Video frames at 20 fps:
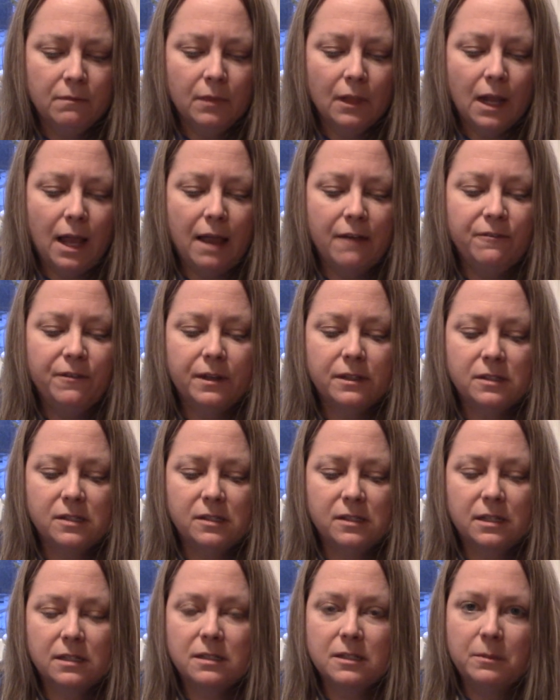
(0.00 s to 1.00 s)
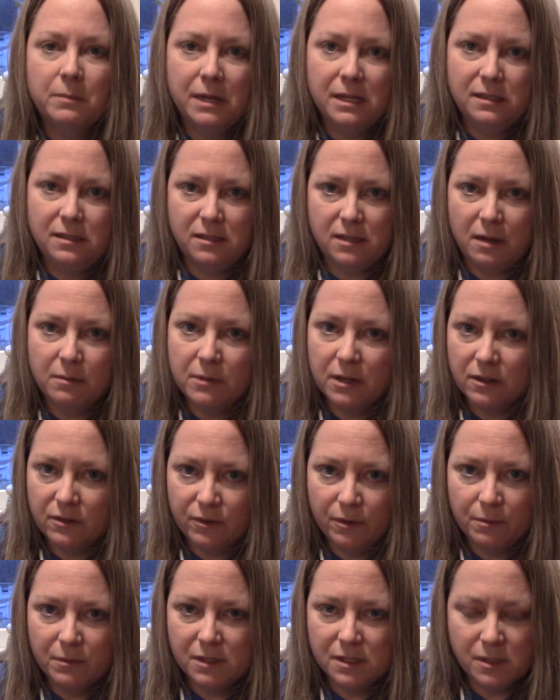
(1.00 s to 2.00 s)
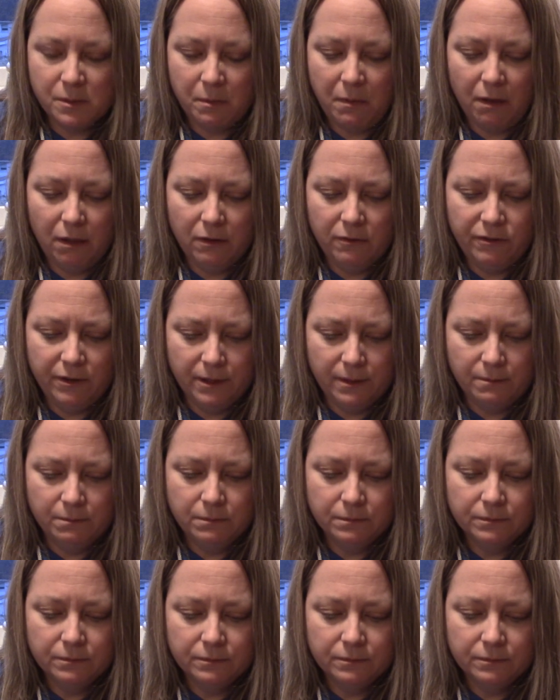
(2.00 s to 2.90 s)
I felt sick to my stomach from the smell of him.